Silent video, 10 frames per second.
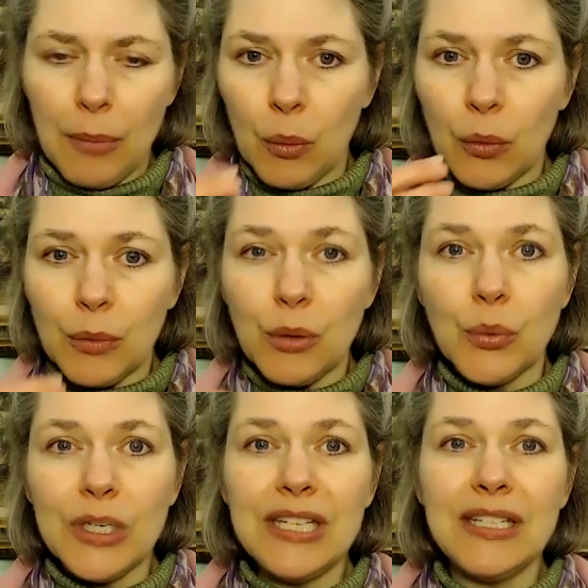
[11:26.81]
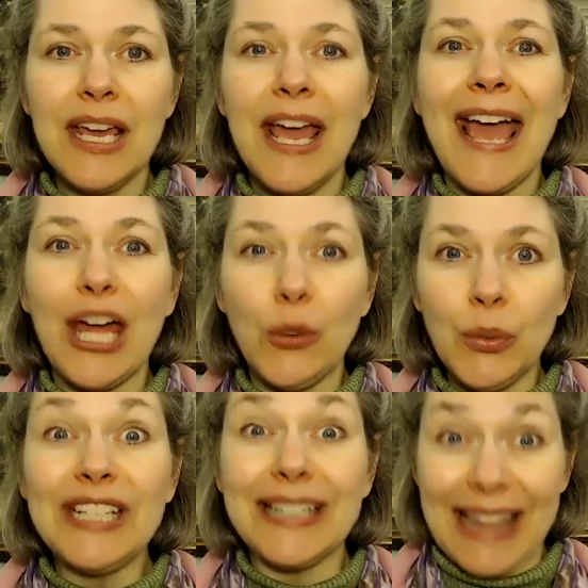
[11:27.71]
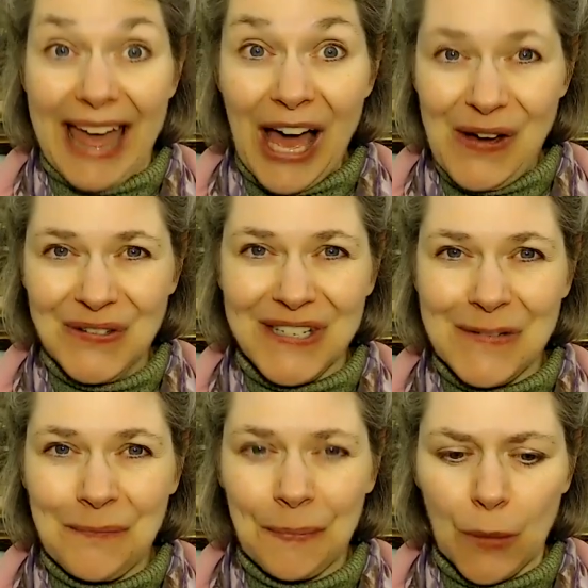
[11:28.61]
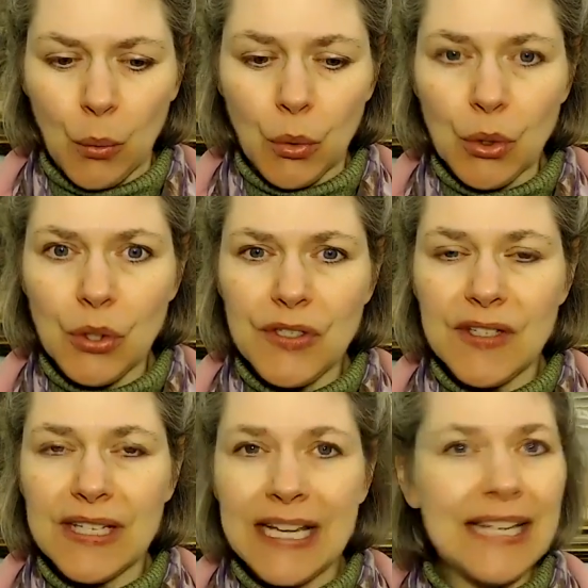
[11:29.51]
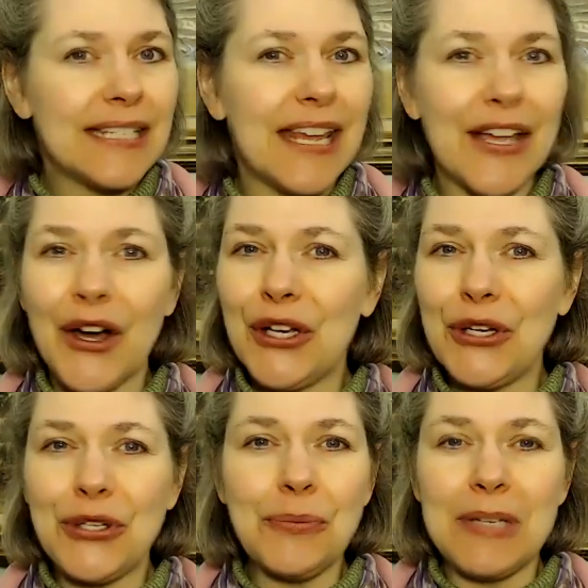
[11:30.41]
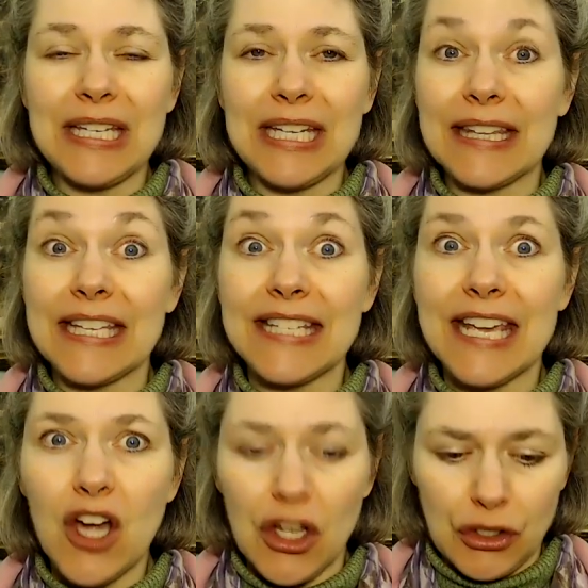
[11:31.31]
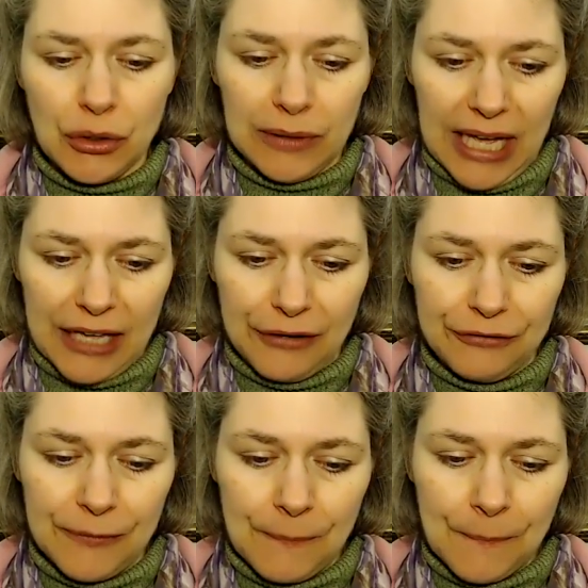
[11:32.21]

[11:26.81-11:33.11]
But when we read and read aloud, the words take on a new meaning, they take on new life.